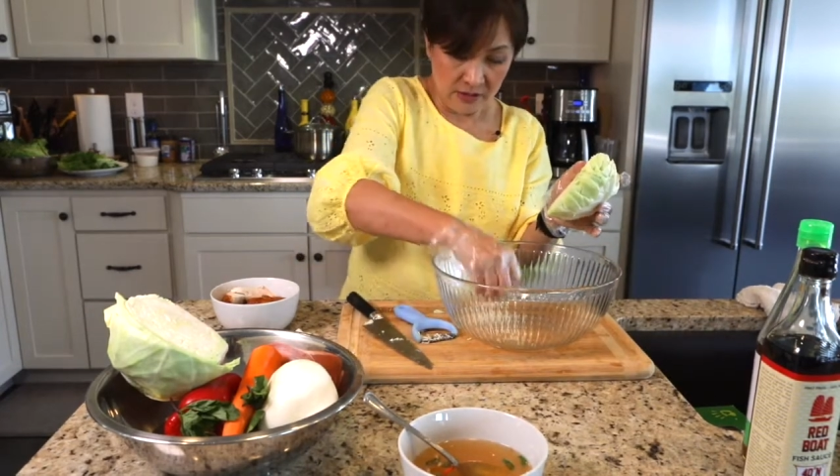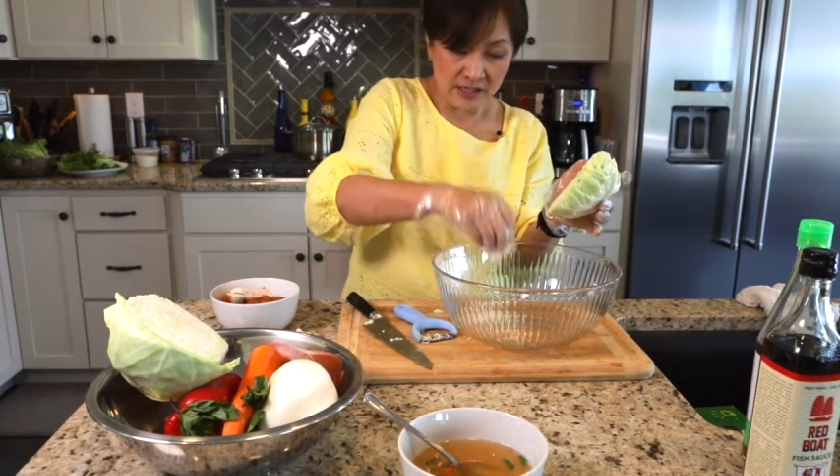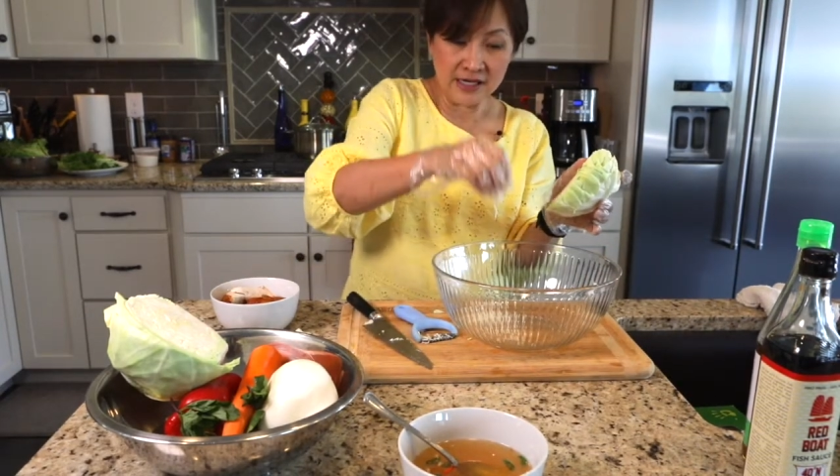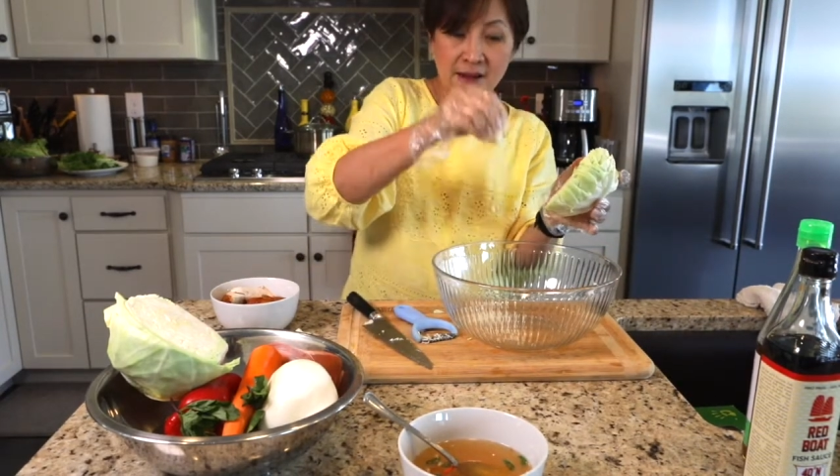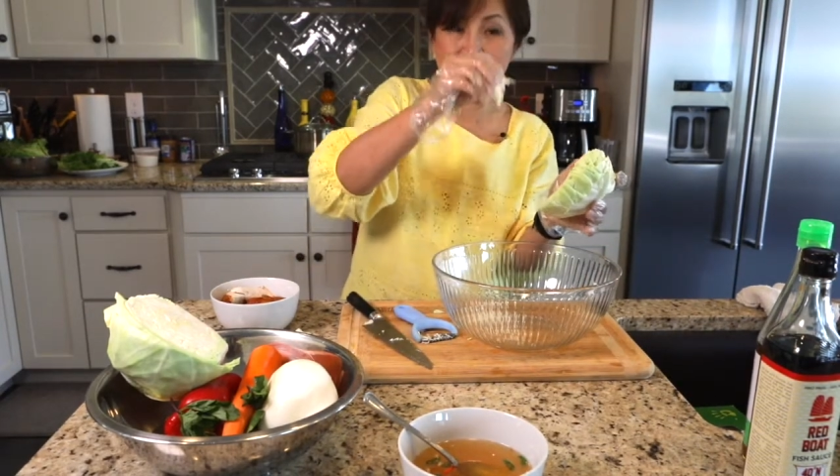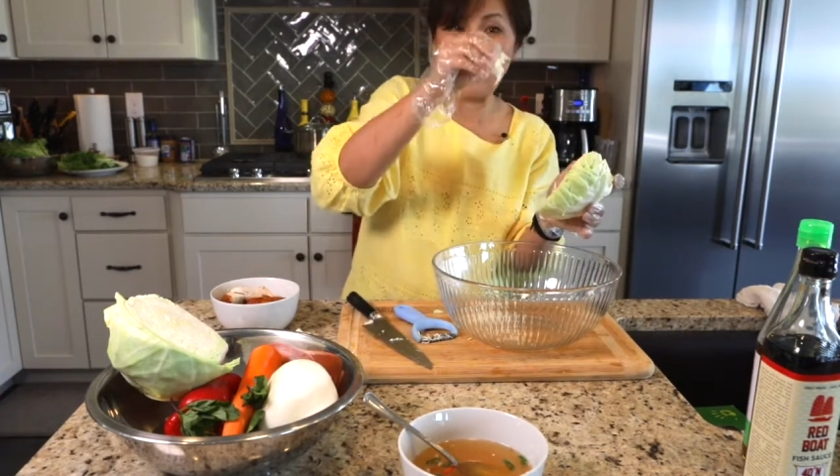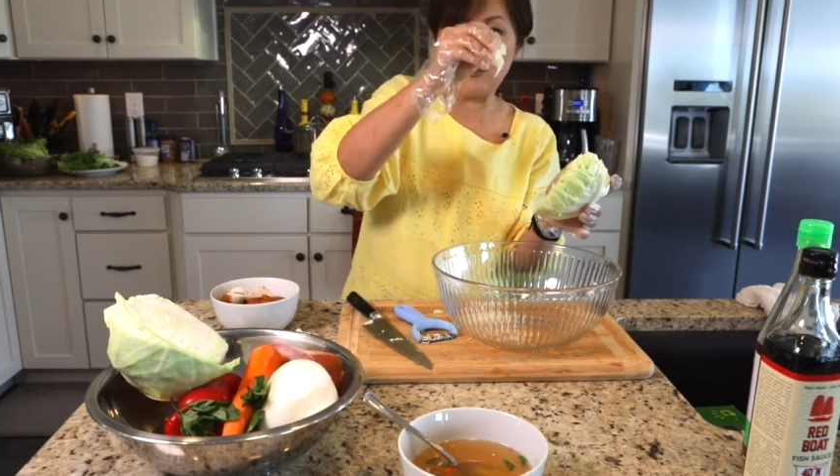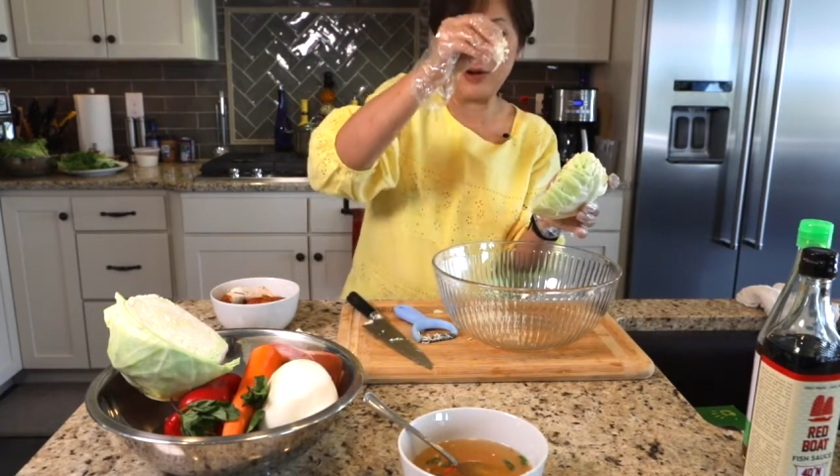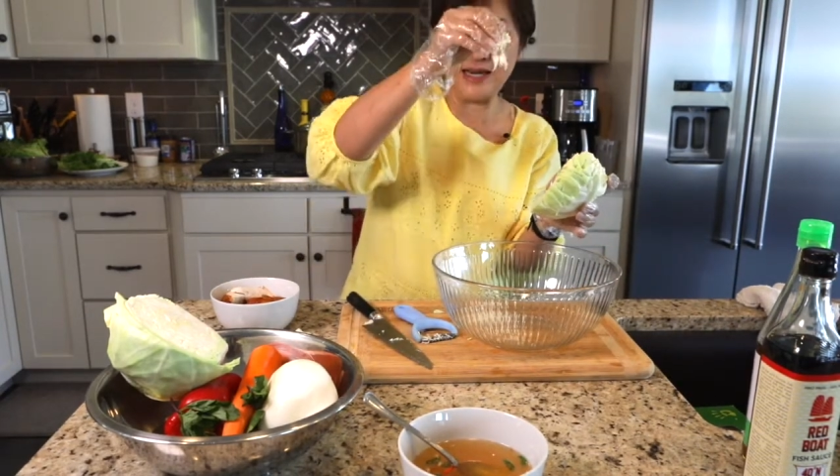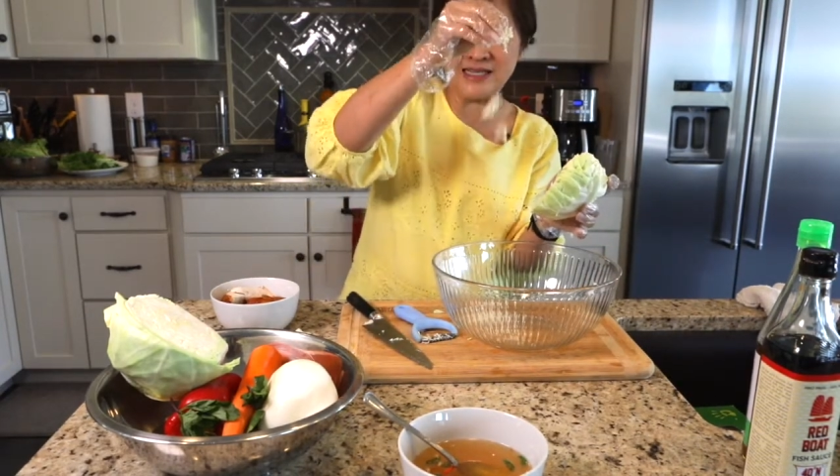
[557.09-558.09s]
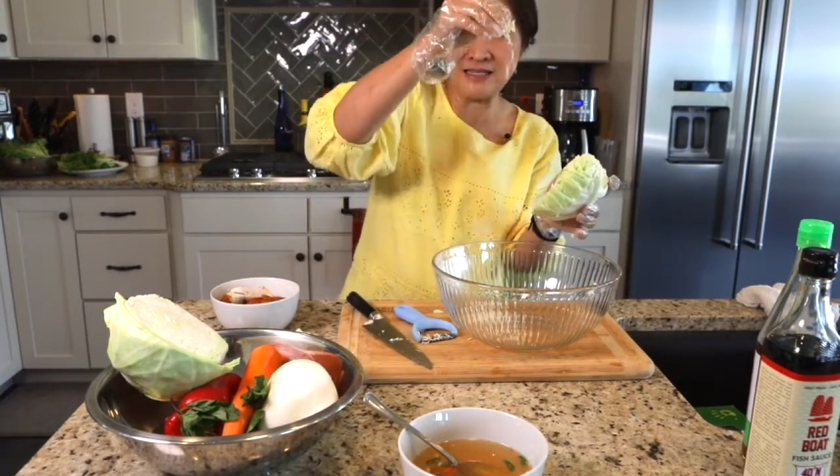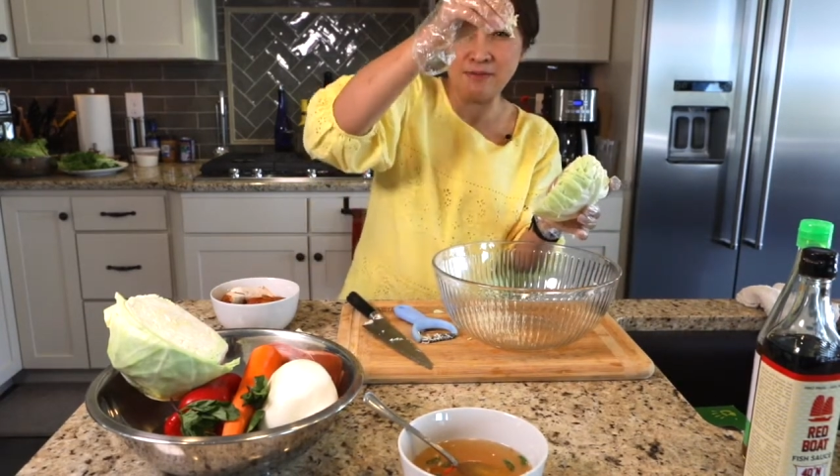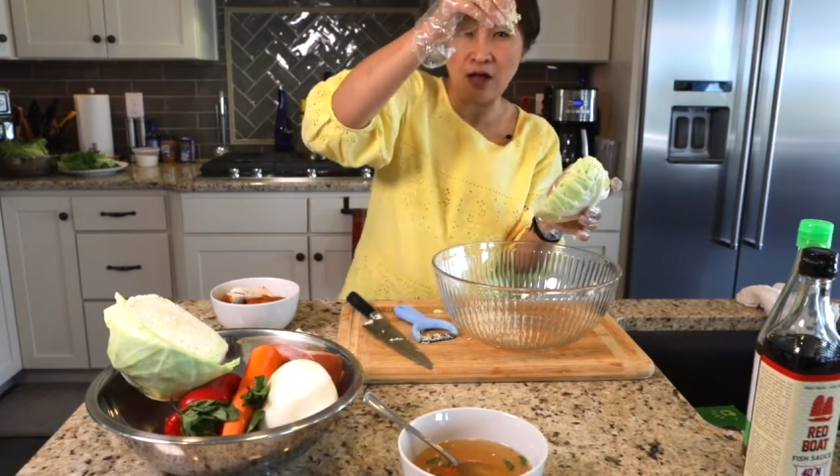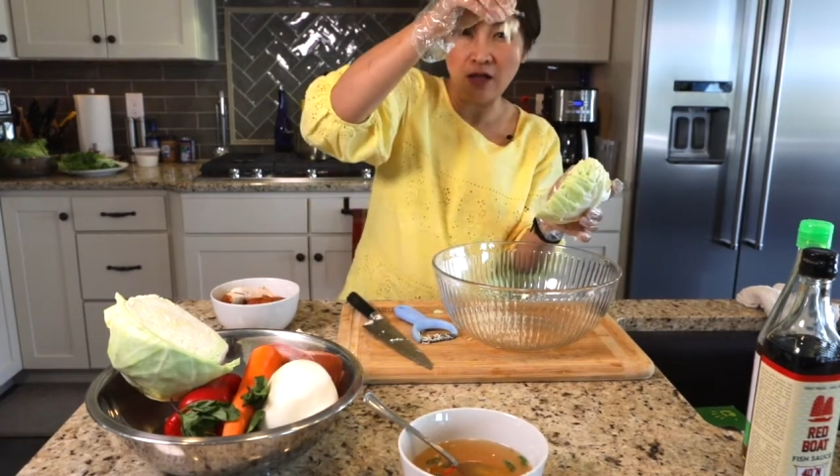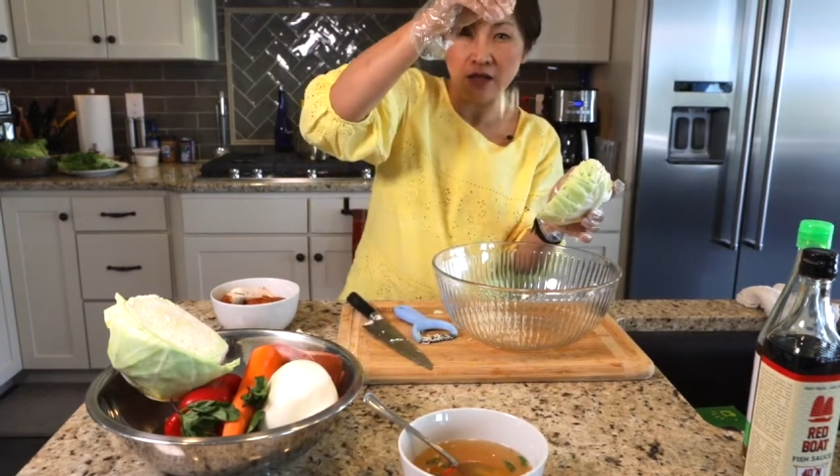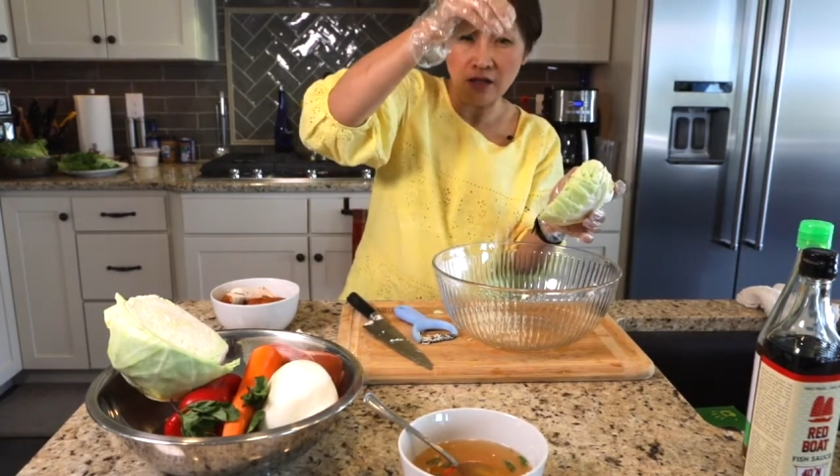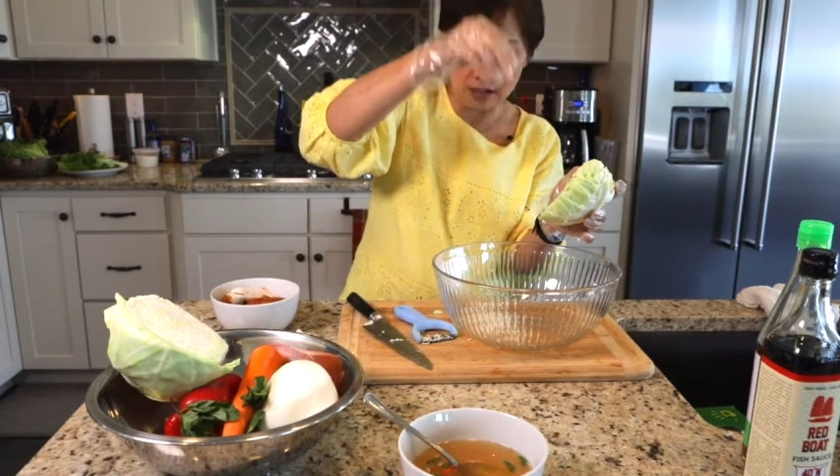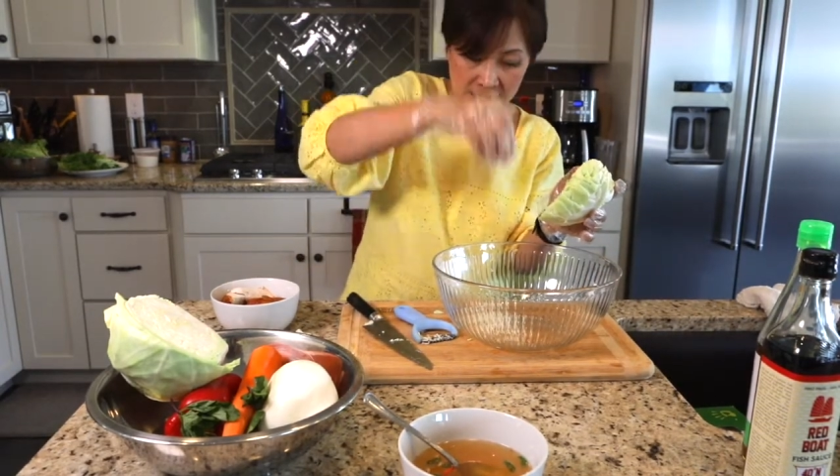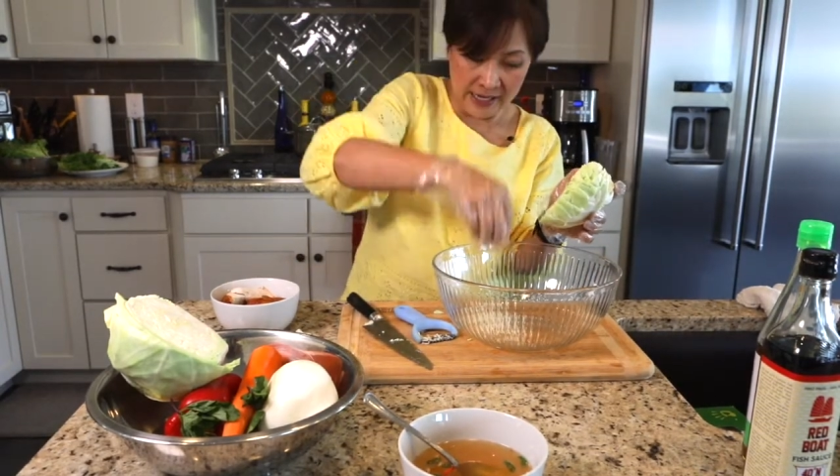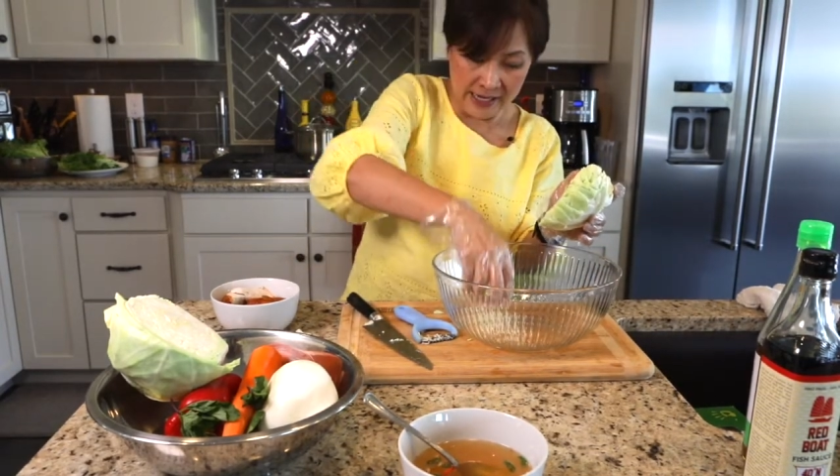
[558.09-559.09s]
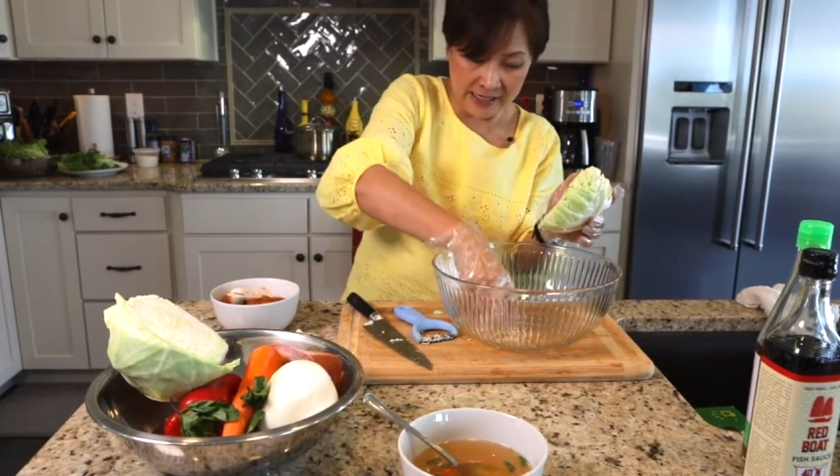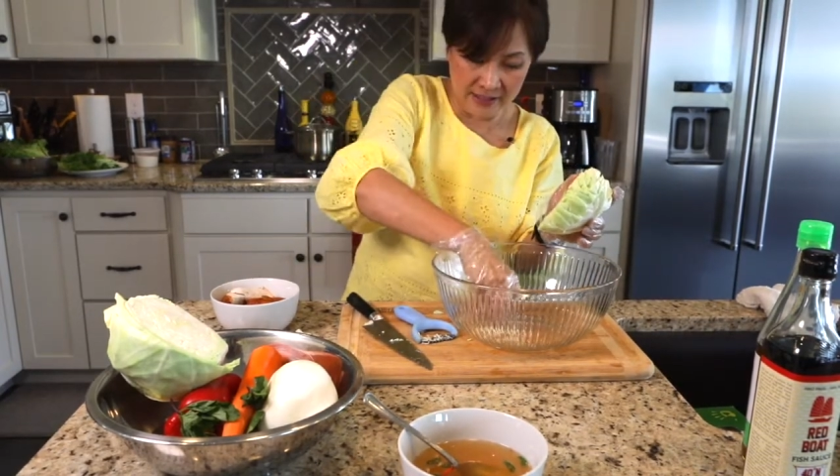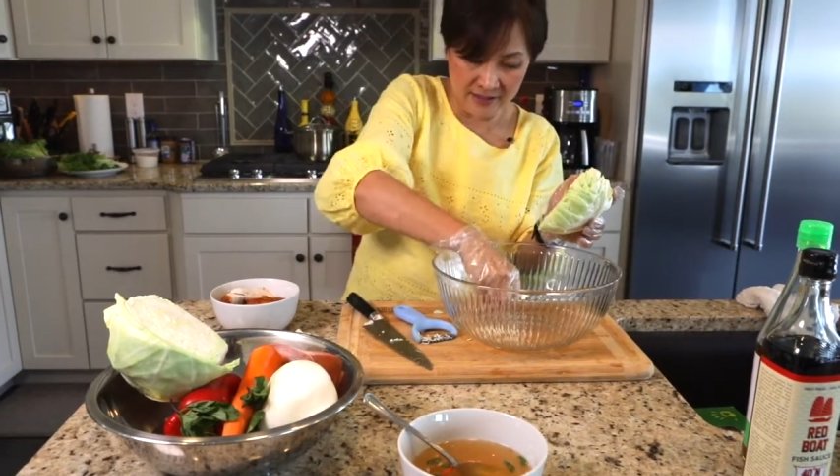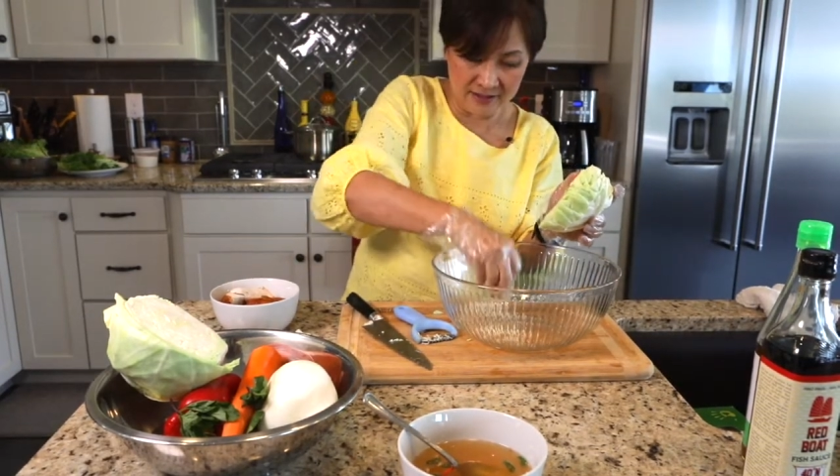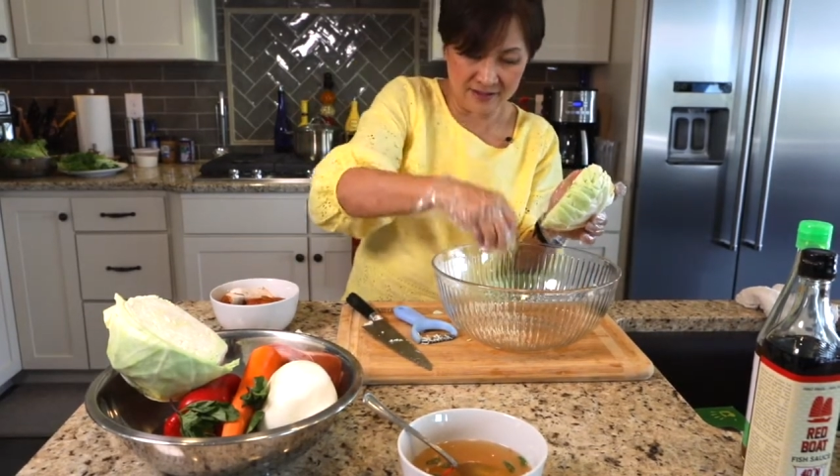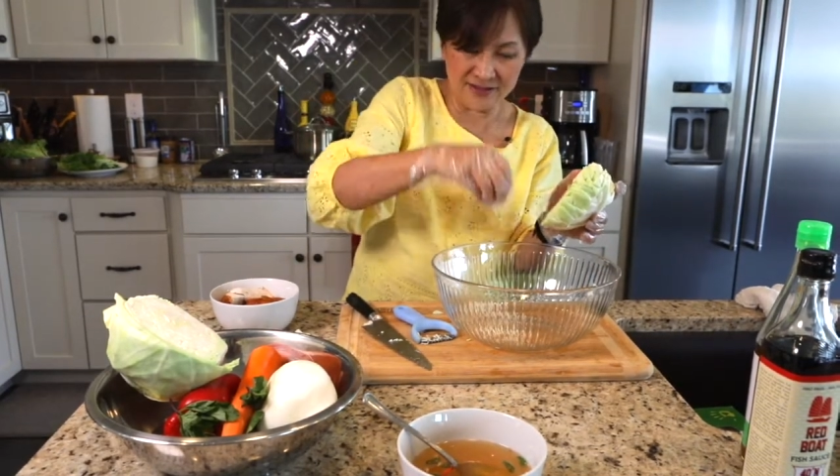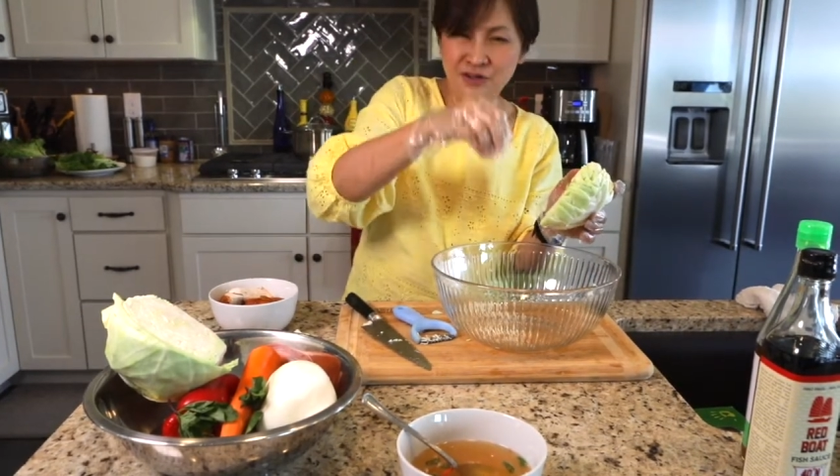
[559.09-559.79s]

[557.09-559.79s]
It come out really small, like you